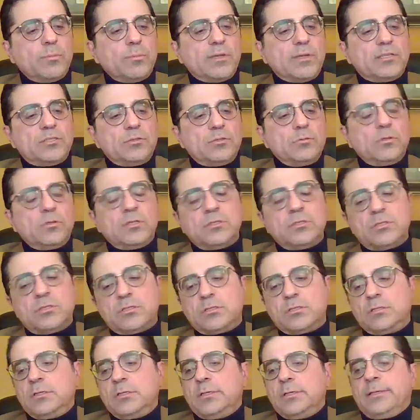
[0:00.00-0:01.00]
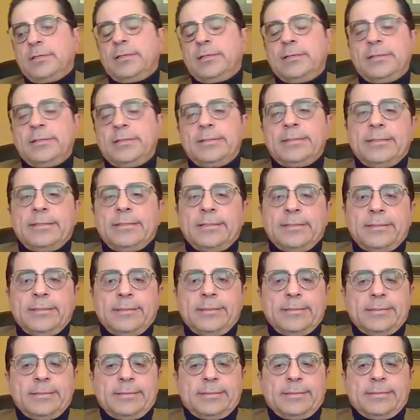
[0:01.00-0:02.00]
my students.
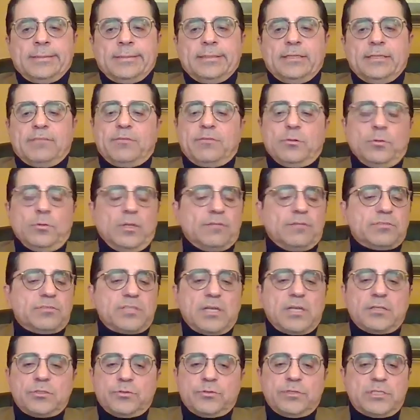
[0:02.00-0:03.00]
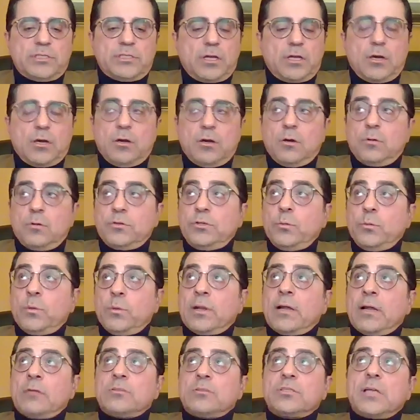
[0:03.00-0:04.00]
If you lived centuries ago and you
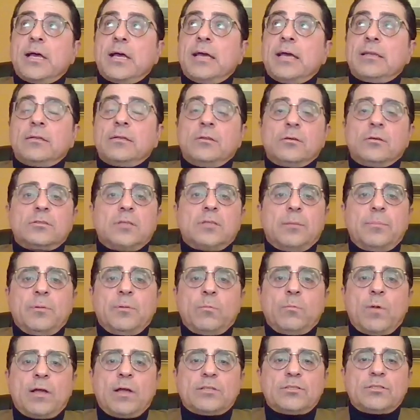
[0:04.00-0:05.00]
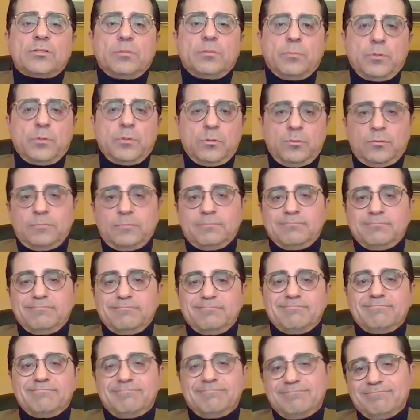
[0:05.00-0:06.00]
went outside and looked up and watched the moon
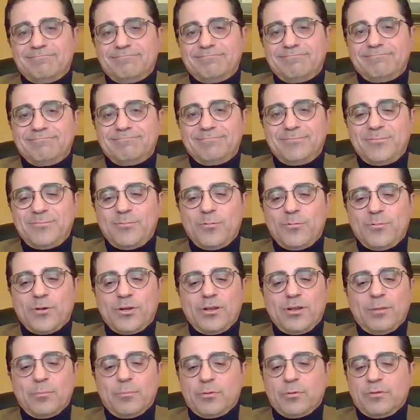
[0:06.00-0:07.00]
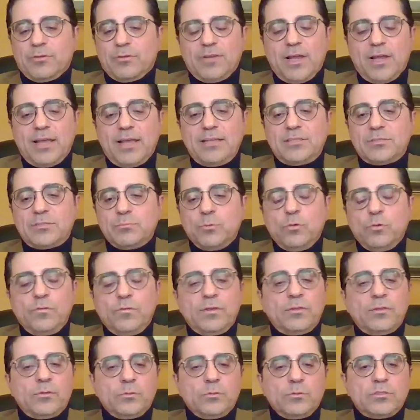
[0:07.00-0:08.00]
for a number of nights
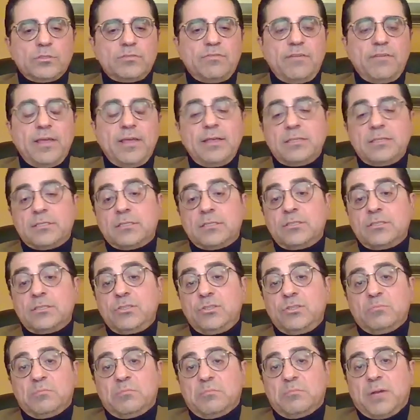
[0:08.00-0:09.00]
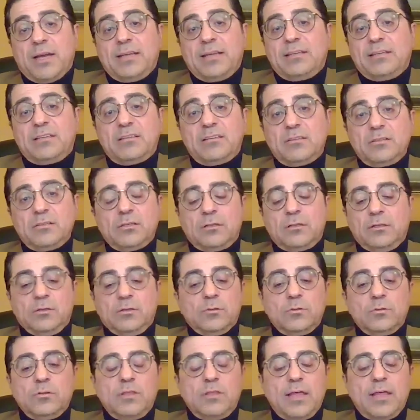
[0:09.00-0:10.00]
moving through its phases, you might
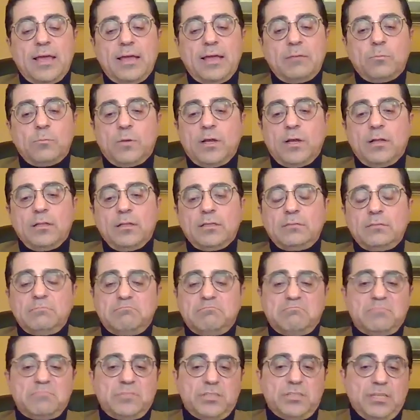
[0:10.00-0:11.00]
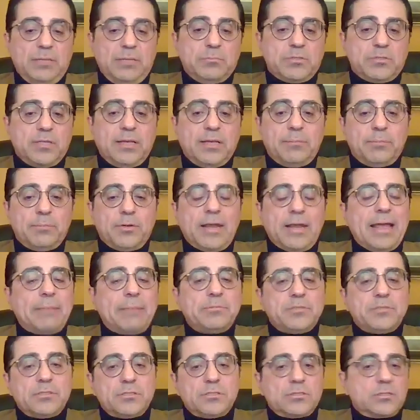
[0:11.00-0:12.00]
conclude that, well, it seems like
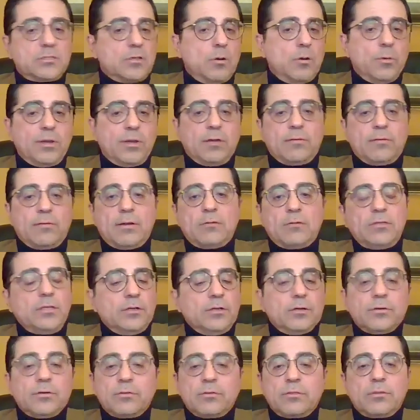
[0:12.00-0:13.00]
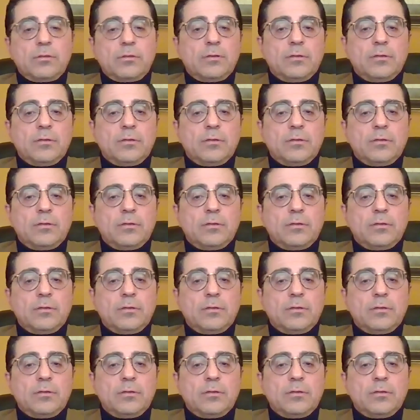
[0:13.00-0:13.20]
perhaps it's going around the earth